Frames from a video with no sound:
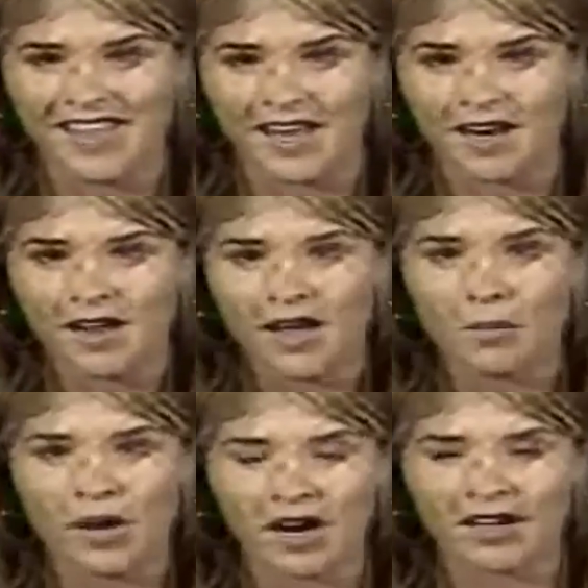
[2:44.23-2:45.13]
visible
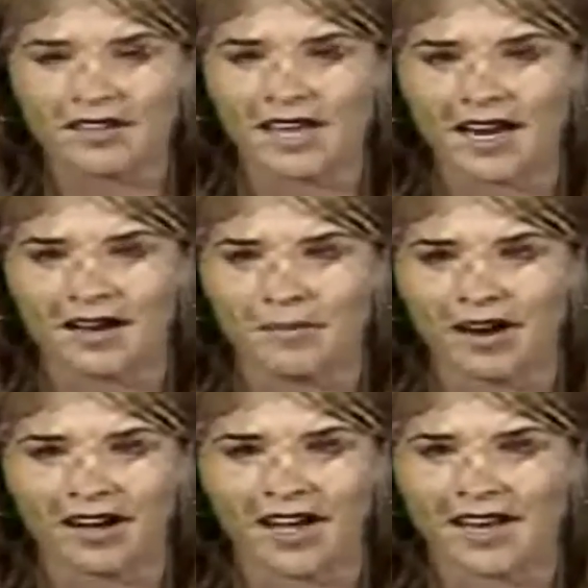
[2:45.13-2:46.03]
light and
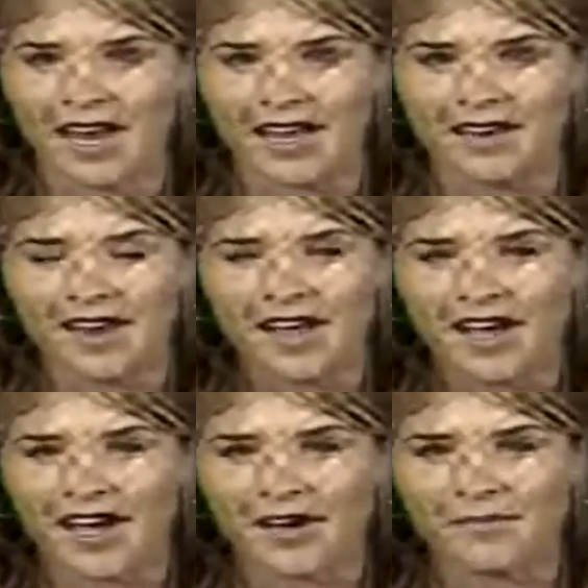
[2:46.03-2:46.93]
becomes the
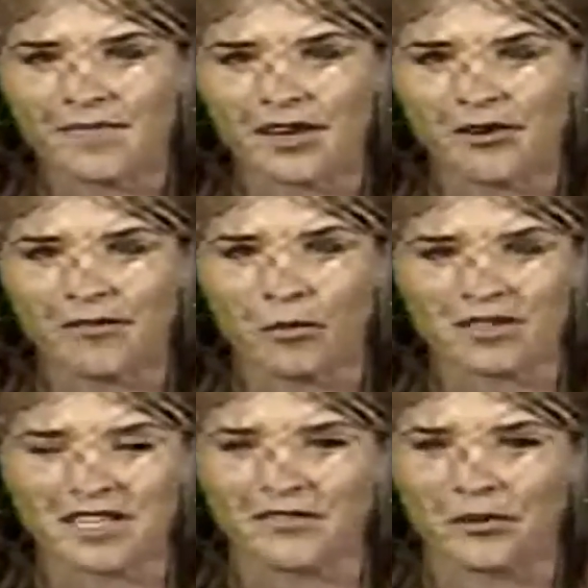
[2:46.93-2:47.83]
prime forward
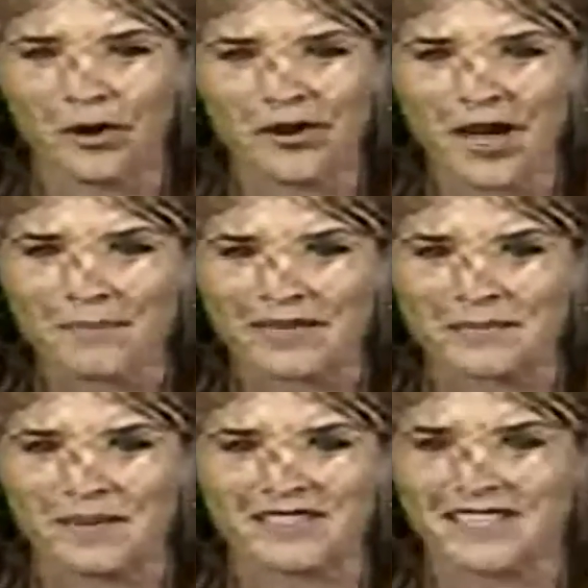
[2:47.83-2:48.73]
energy field.
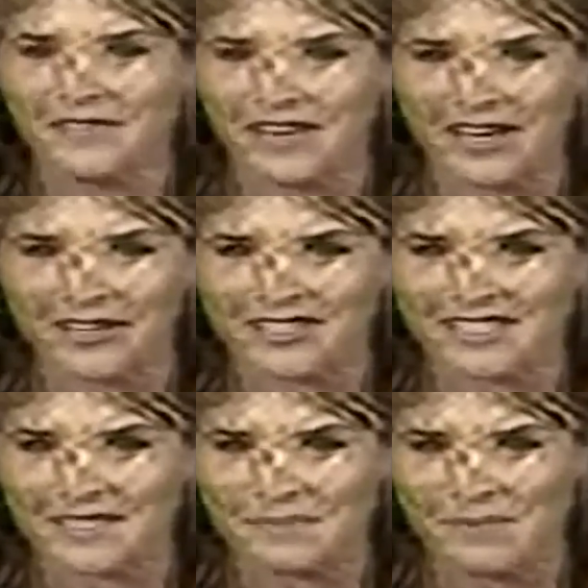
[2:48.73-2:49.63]
And then it goes
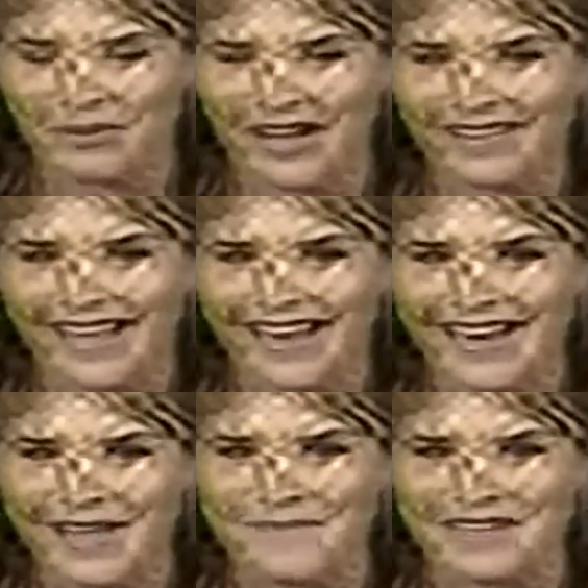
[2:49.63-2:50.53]
back again.
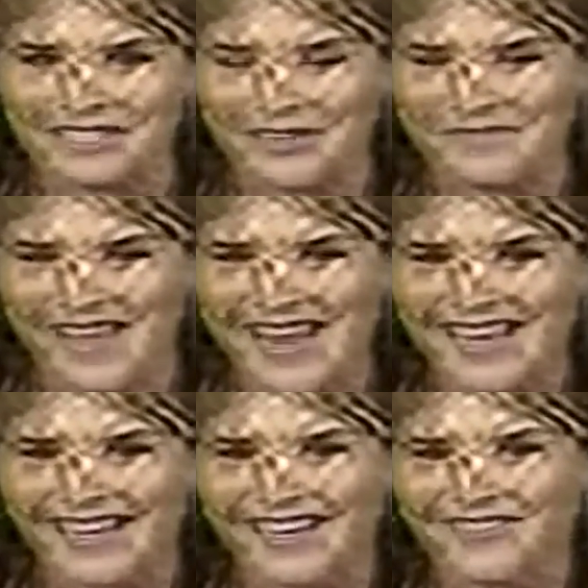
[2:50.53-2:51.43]
To the
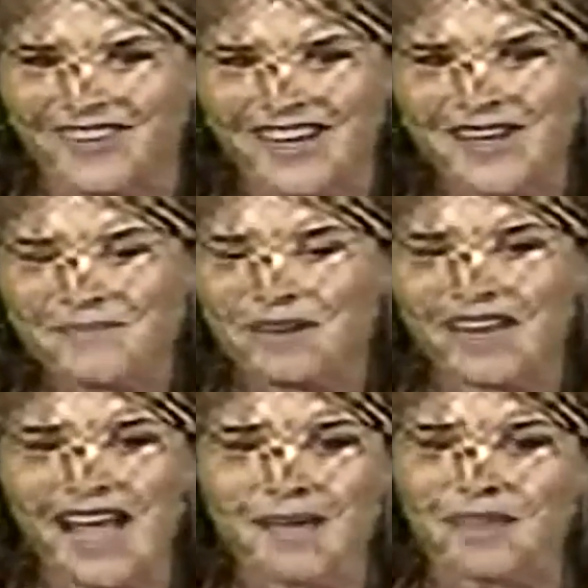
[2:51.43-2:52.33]
observer,
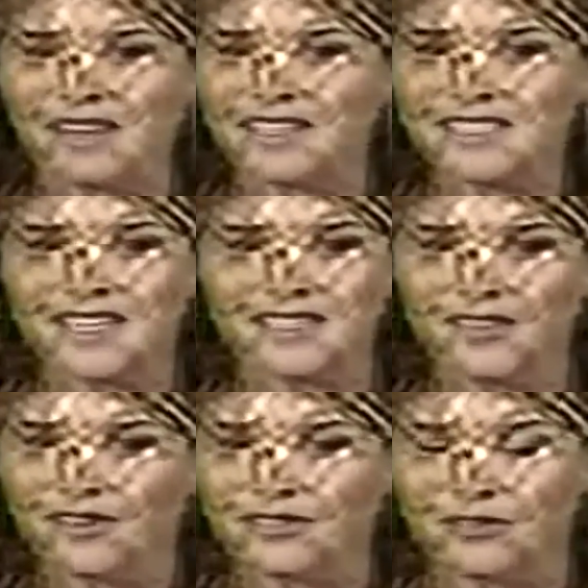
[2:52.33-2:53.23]
who is
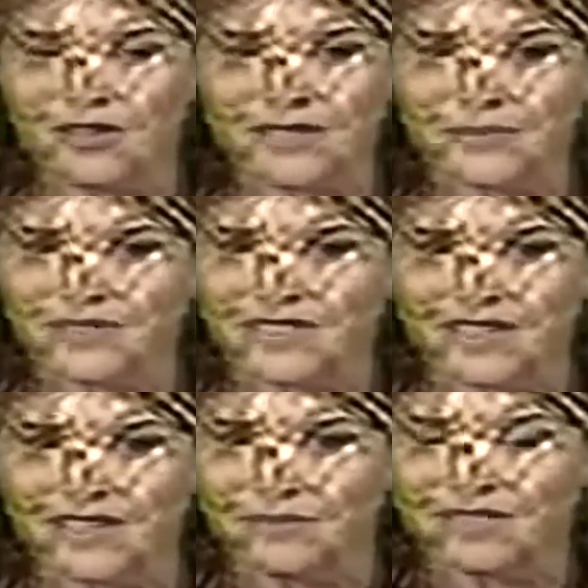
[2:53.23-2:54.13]
decoding that
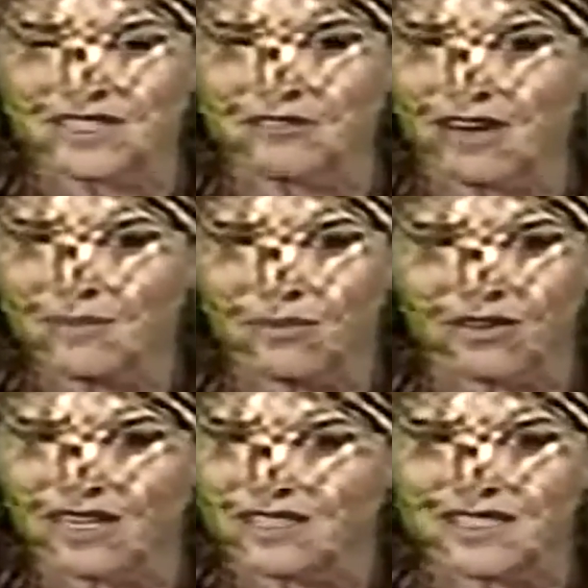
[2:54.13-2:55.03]
energy field through the
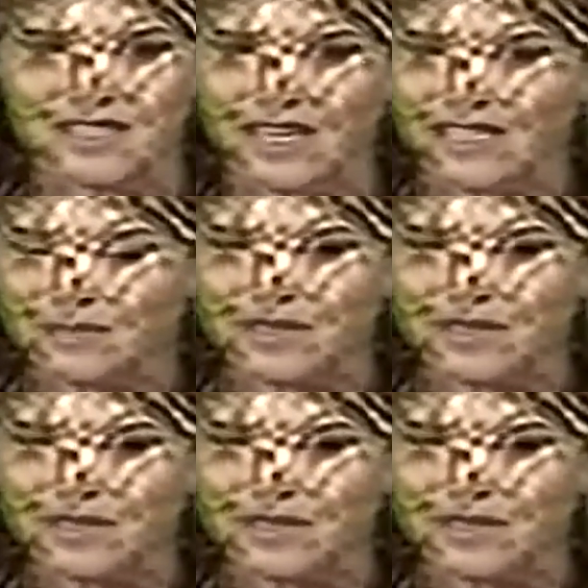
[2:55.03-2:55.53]
brain